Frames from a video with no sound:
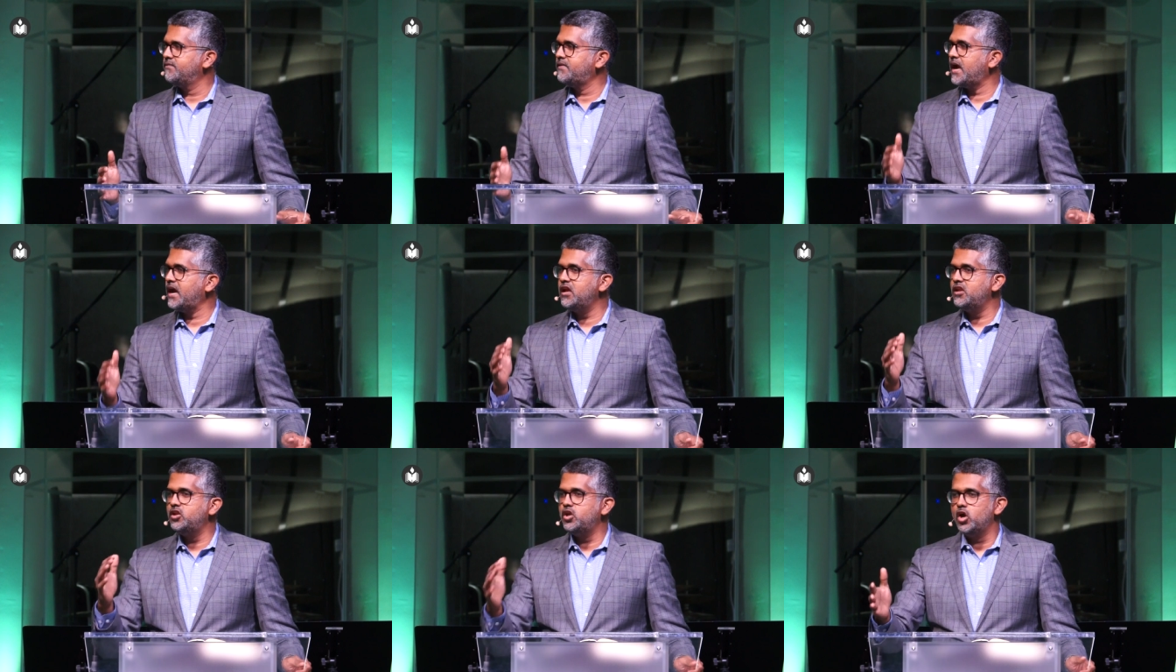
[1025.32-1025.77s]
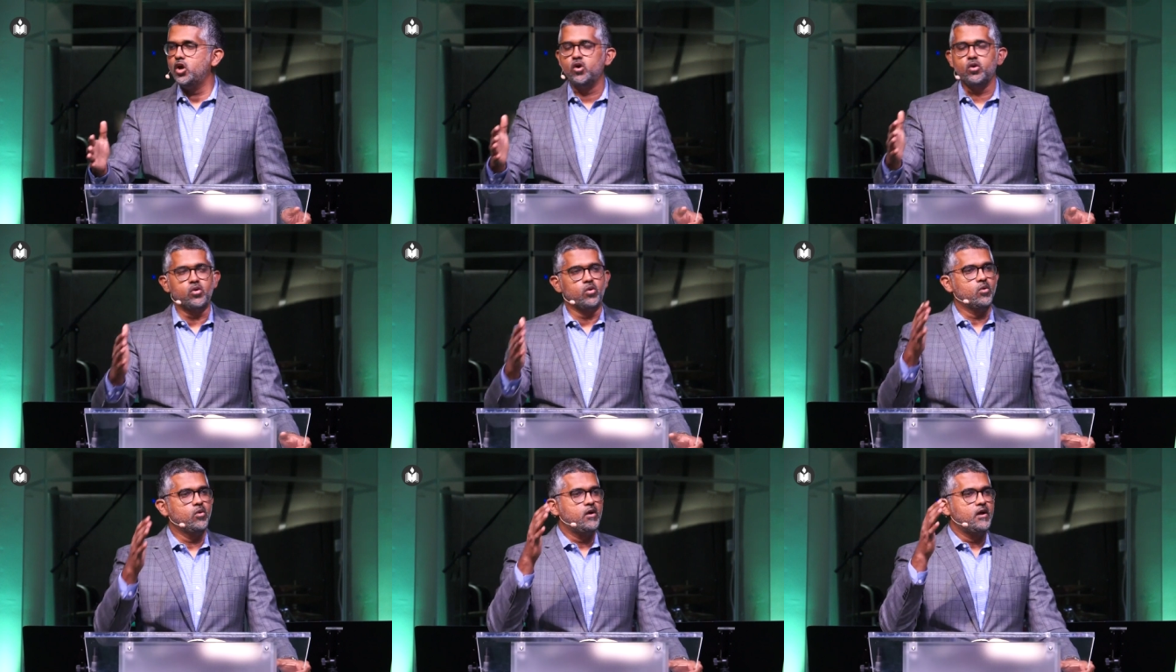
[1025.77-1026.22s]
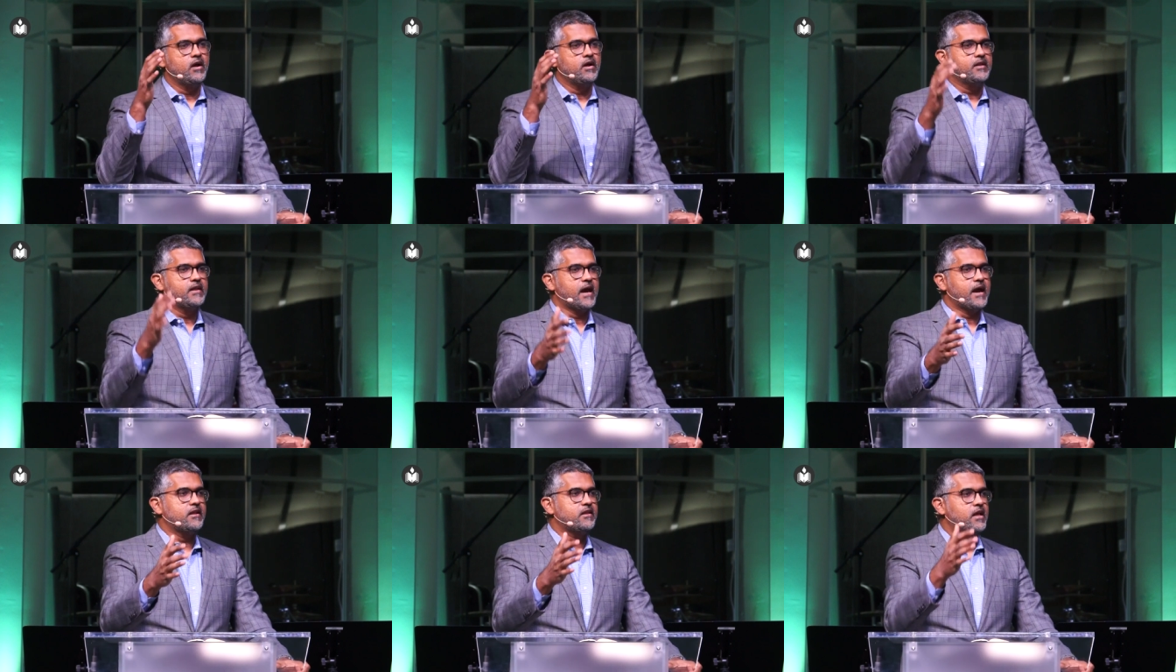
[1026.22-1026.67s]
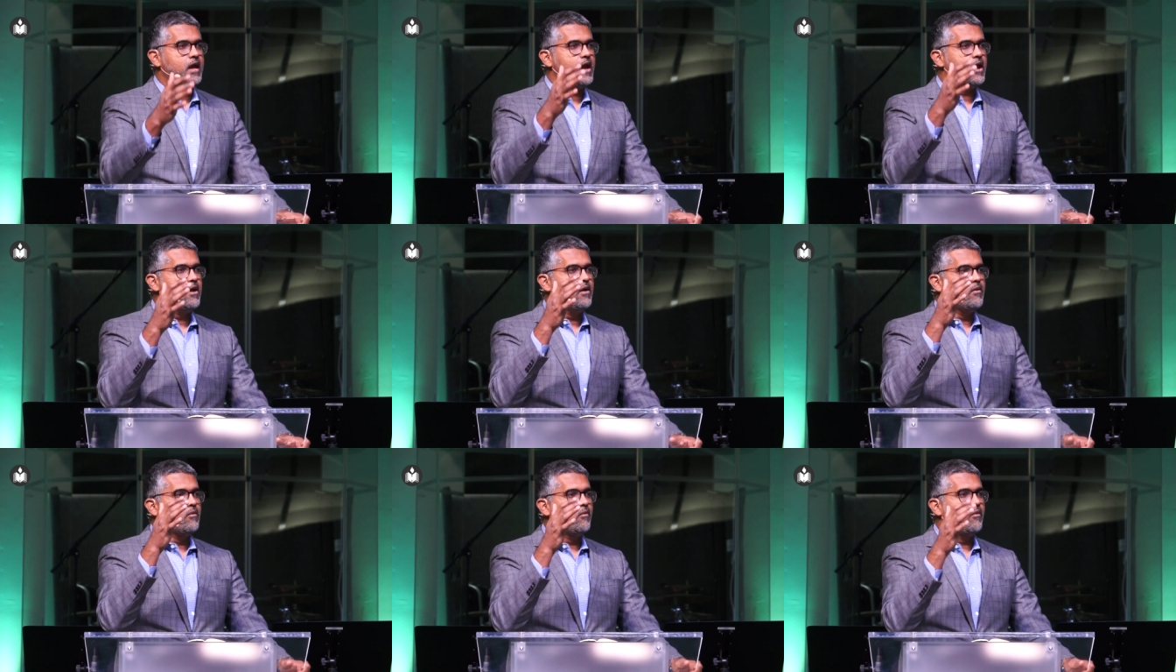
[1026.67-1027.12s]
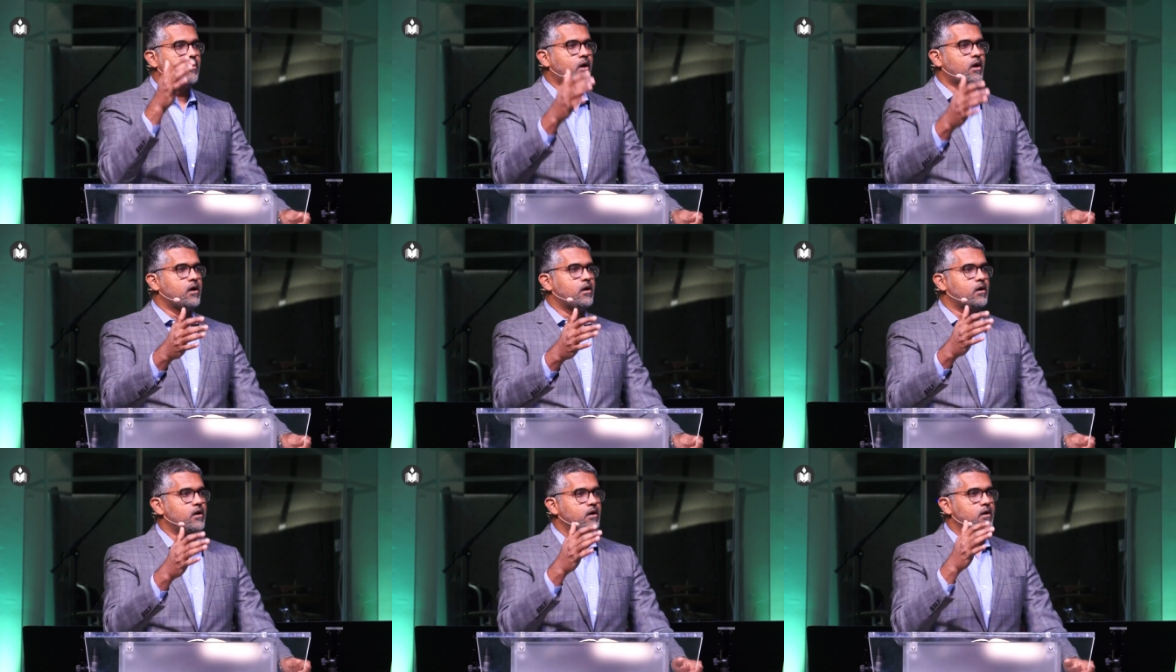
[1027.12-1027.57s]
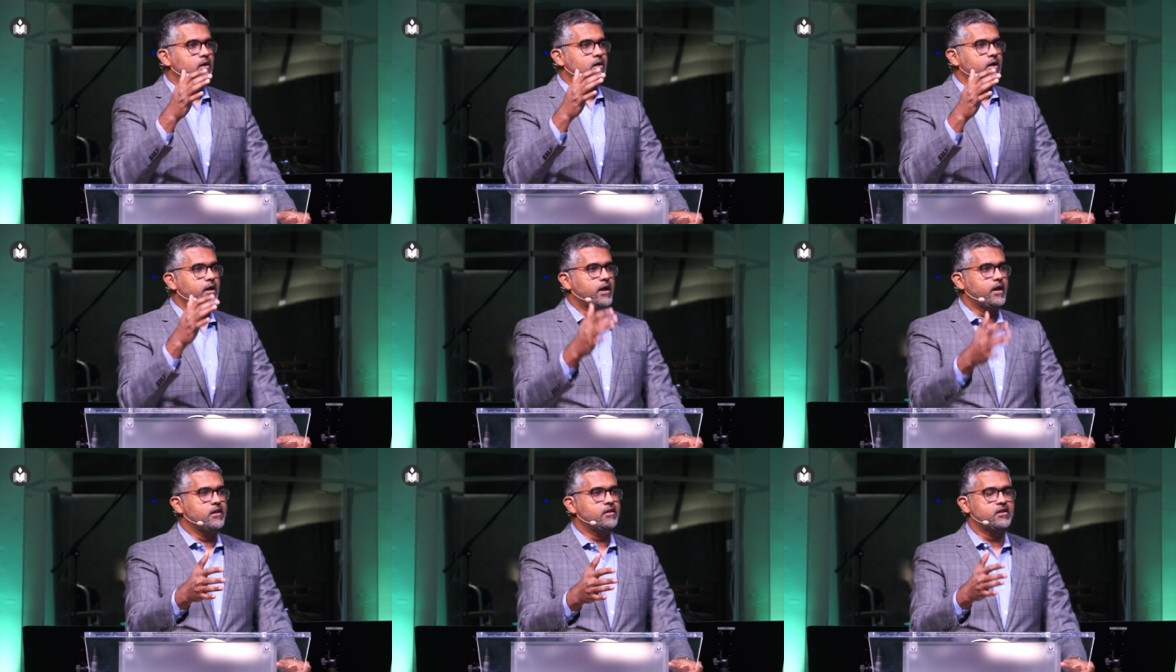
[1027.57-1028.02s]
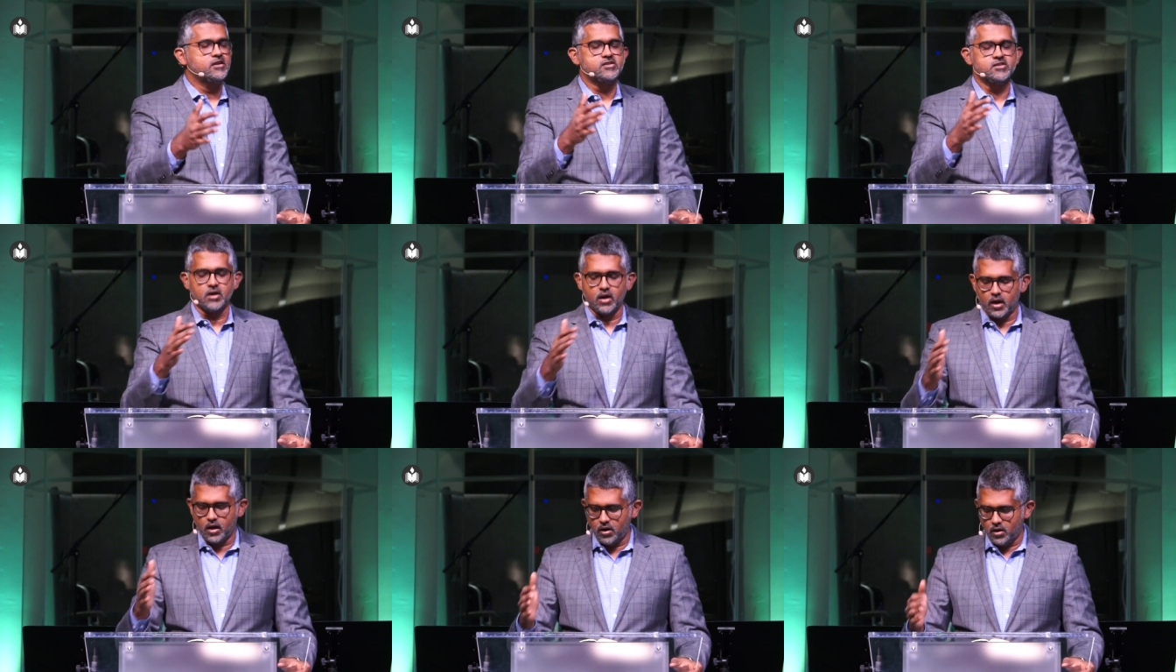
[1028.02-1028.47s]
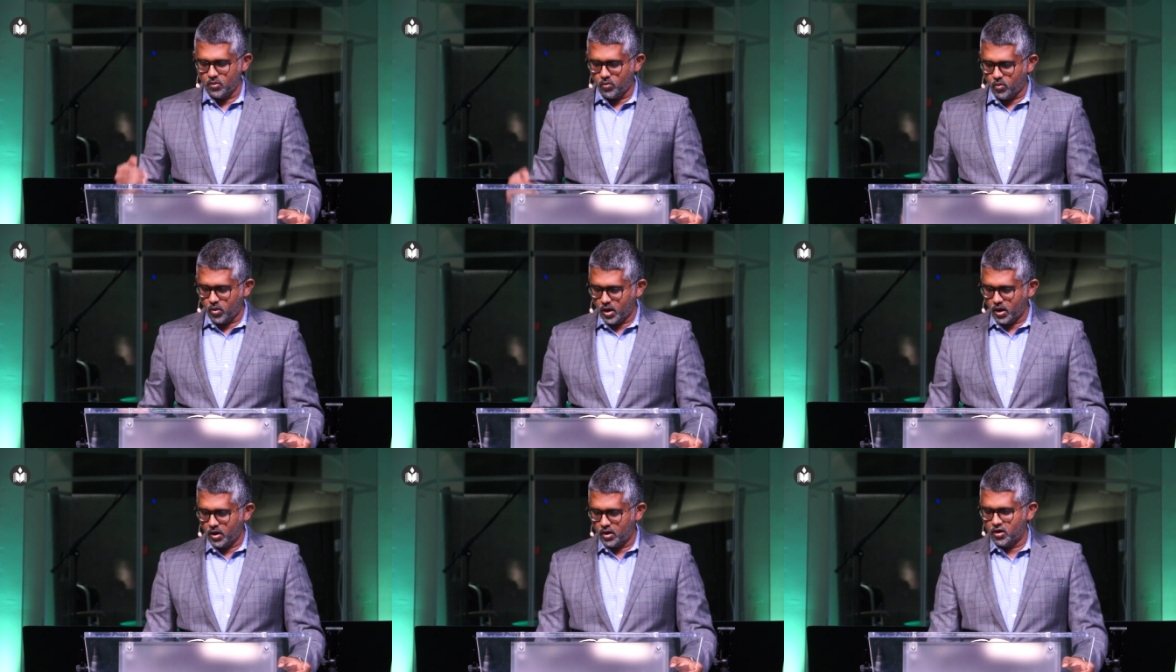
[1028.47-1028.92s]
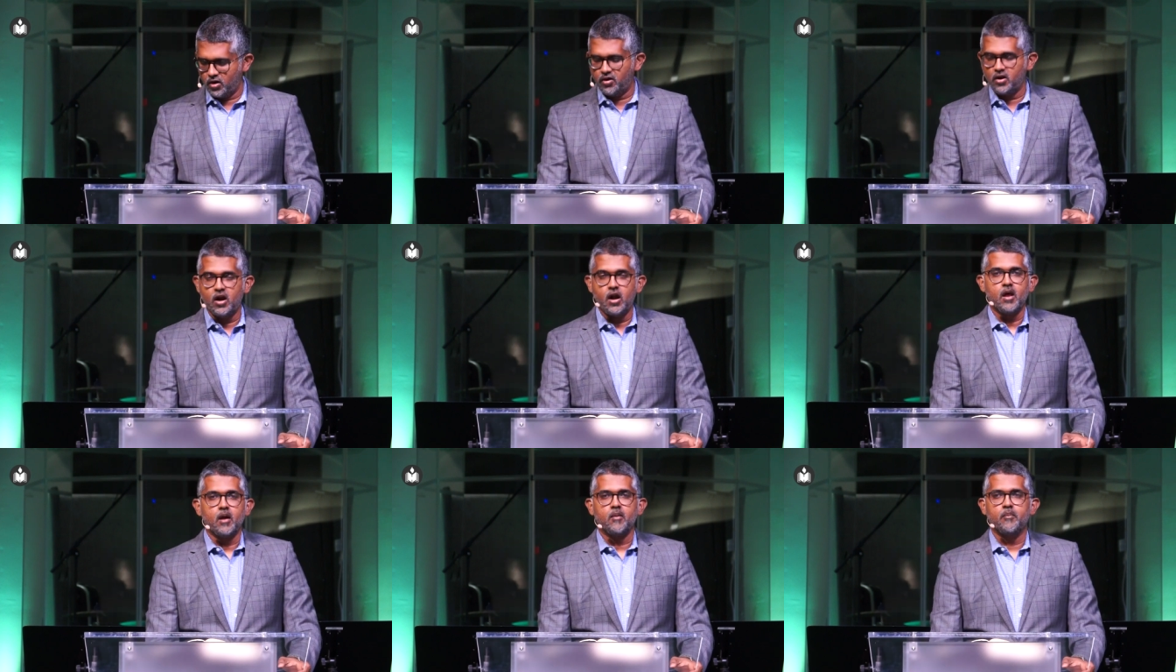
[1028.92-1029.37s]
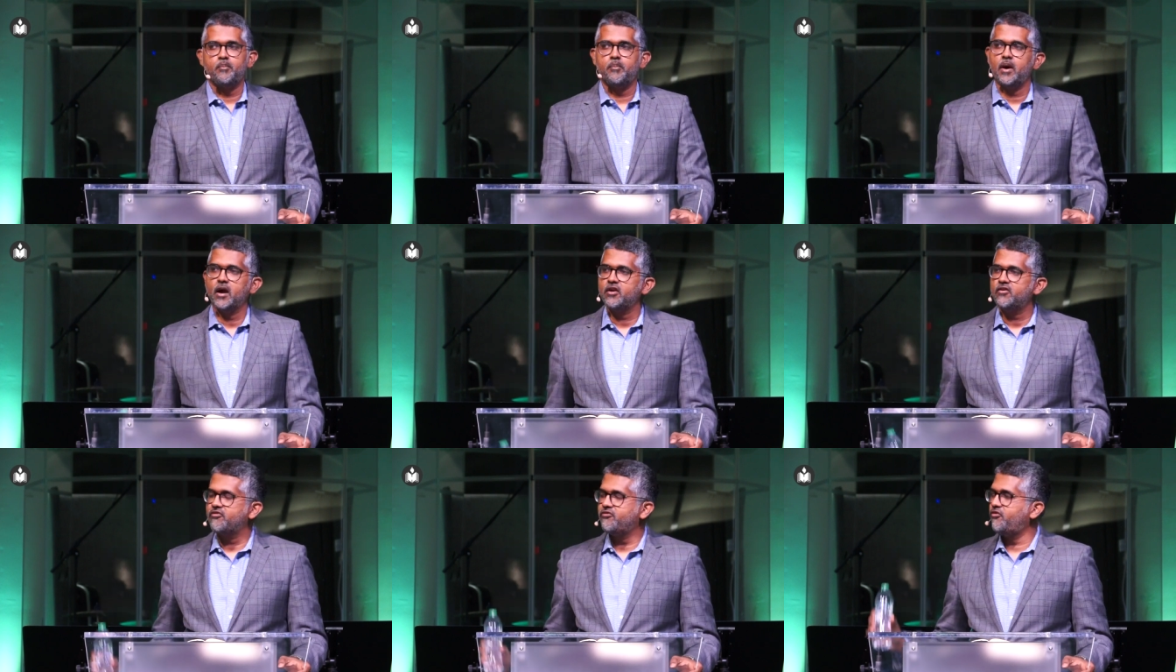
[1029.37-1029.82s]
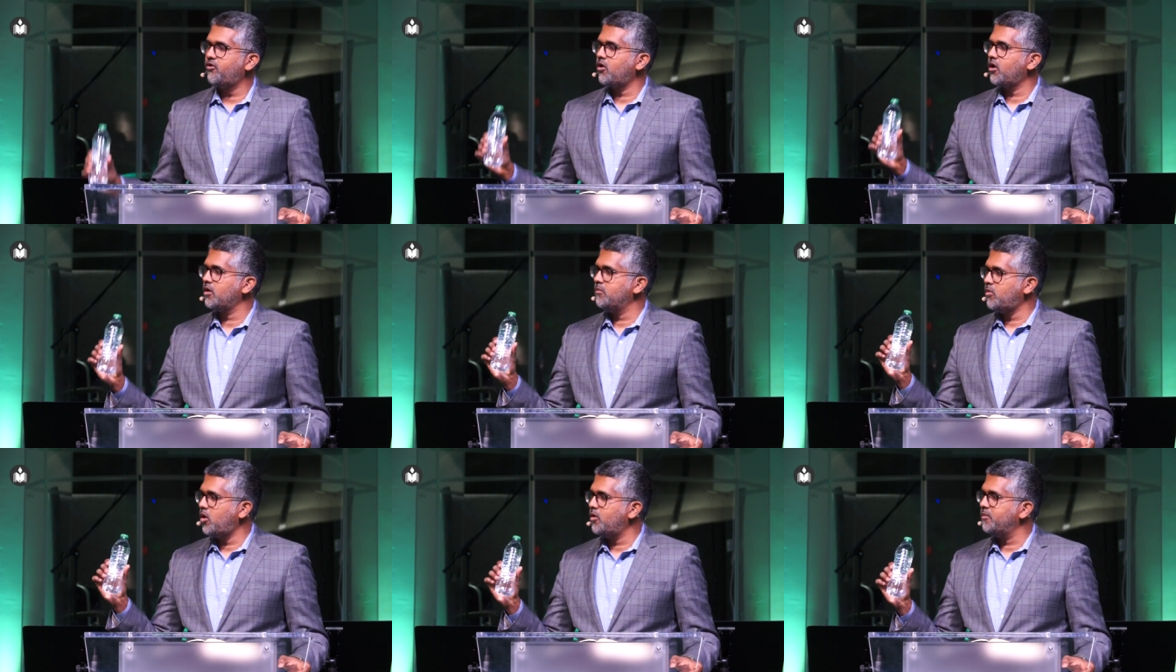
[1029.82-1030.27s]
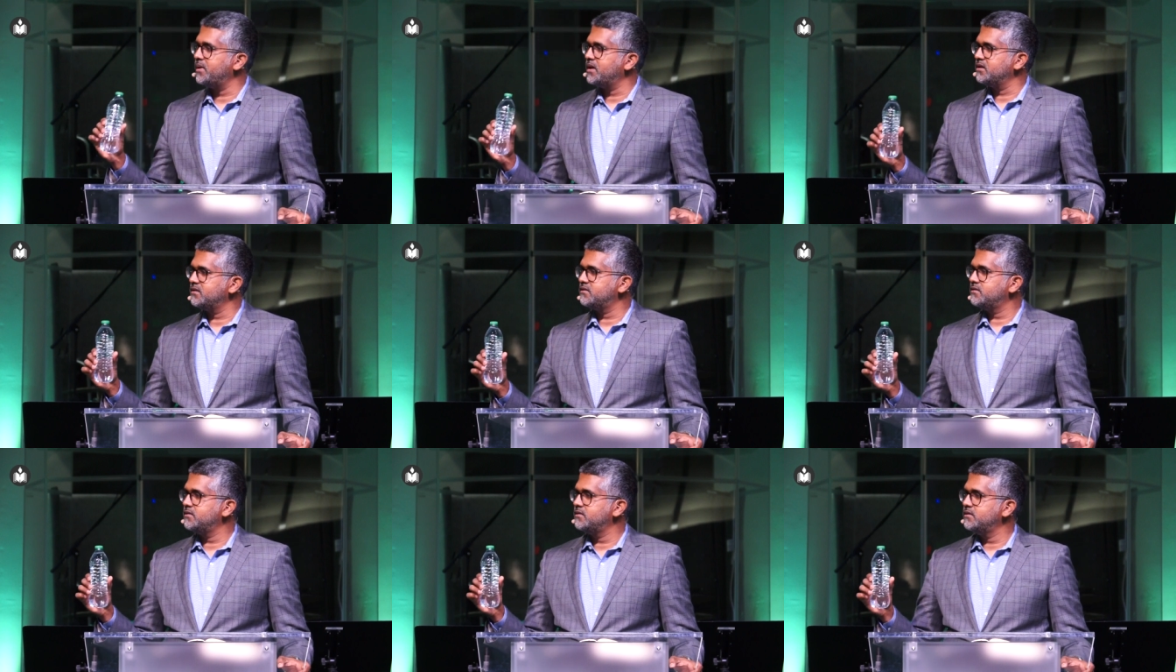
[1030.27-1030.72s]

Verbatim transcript: They knew that they were in this world but for a moment,